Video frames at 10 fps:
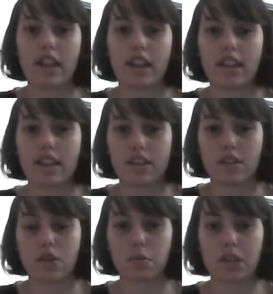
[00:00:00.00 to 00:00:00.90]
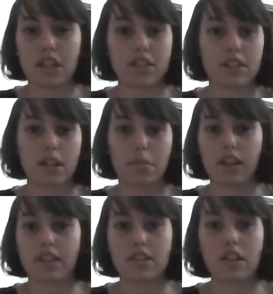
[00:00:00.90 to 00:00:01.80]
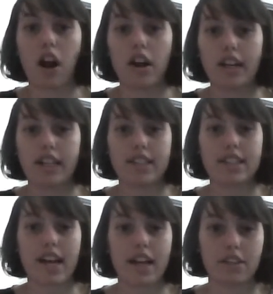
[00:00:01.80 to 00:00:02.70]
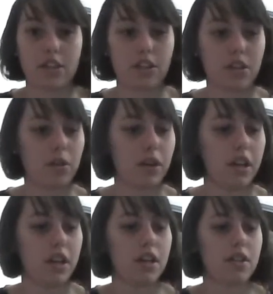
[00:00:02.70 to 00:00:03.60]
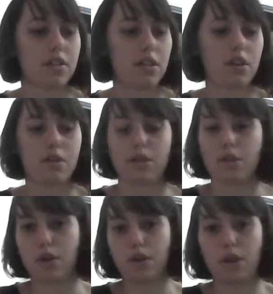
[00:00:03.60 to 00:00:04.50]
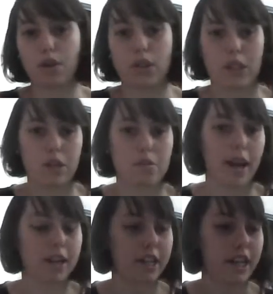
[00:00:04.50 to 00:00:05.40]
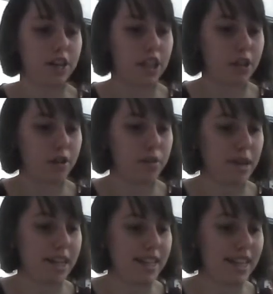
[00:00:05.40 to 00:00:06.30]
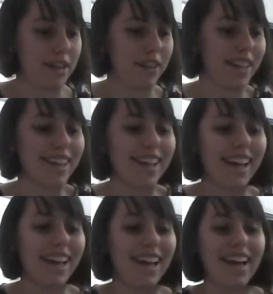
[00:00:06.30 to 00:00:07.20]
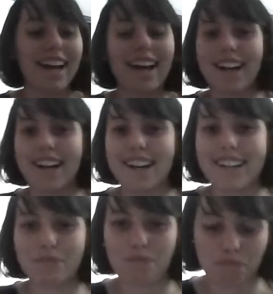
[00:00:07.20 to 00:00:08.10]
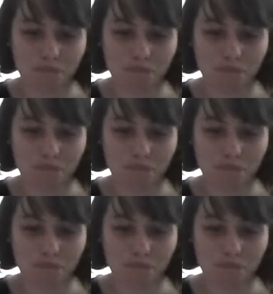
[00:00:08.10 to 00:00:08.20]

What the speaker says: think sculpting is something that's not an easy task to do. So kudos to you, Michelangelo, for making David. Now